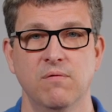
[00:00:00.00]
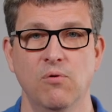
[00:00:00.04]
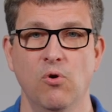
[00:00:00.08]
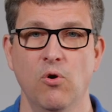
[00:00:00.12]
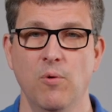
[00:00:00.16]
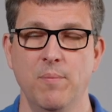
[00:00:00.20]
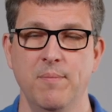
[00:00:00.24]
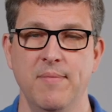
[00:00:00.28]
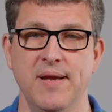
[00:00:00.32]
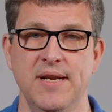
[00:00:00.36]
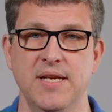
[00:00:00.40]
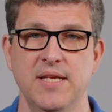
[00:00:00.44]

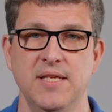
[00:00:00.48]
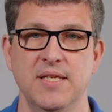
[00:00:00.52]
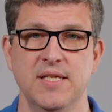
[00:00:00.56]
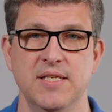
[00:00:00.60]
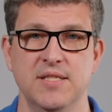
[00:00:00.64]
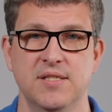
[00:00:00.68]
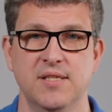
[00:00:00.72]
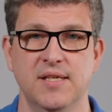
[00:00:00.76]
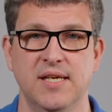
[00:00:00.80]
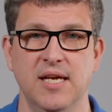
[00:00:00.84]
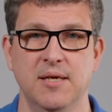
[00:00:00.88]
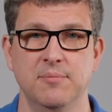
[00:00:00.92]
for many
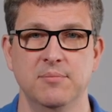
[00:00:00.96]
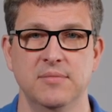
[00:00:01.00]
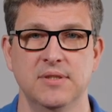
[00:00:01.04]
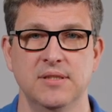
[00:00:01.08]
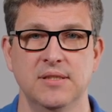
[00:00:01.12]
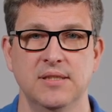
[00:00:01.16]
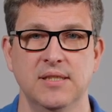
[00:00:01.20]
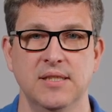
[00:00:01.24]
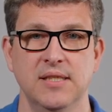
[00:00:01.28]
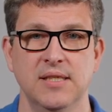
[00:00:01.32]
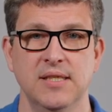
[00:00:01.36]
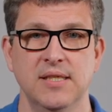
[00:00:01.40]
years to come.
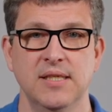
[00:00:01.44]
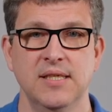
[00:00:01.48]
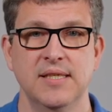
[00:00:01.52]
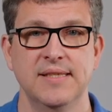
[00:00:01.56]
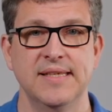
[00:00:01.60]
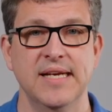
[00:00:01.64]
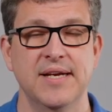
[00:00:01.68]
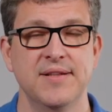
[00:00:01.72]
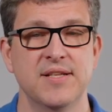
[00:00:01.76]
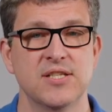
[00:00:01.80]
Now,